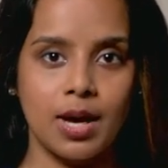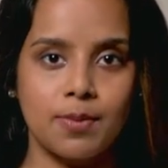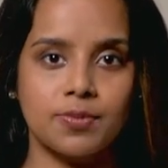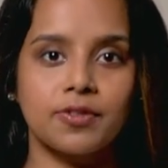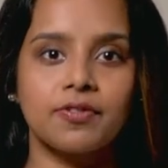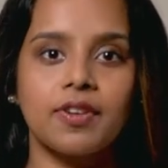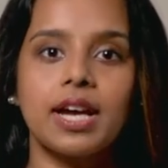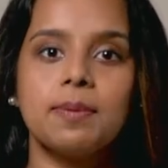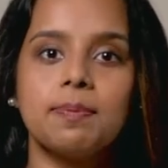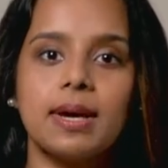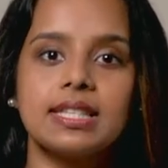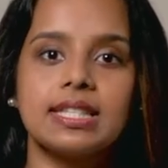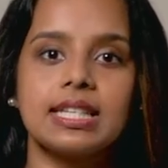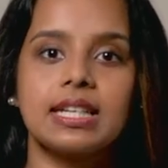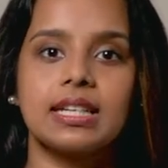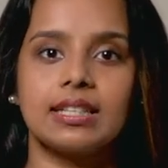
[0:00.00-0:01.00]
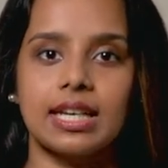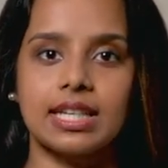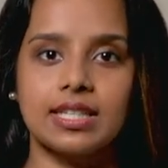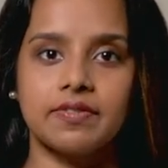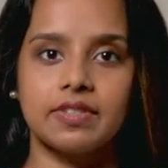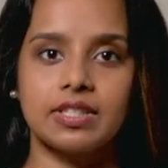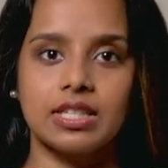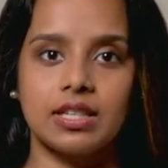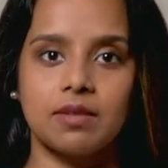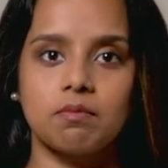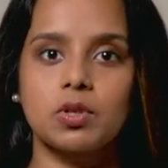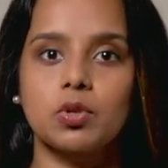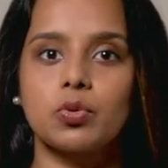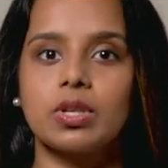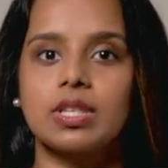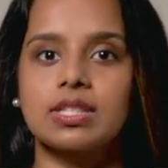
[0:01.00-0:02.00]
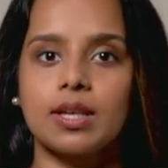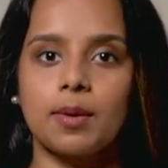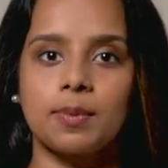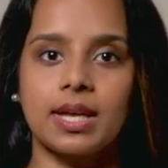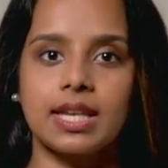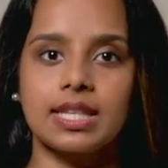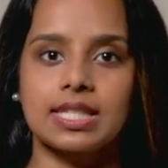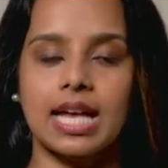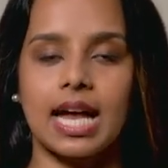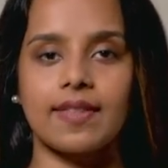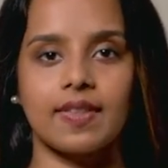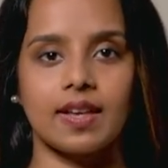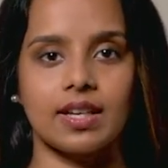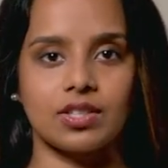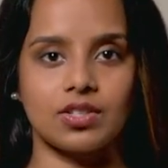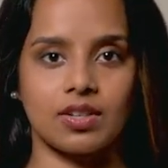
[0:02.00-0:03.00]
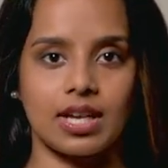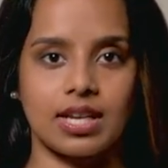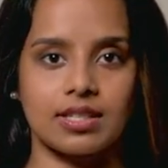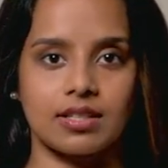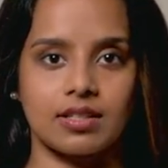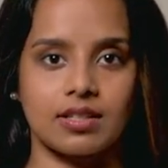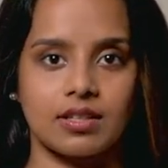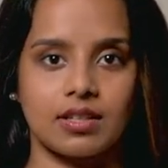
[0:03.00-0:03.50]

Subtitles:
provide basic connectivity between subnets and the internet.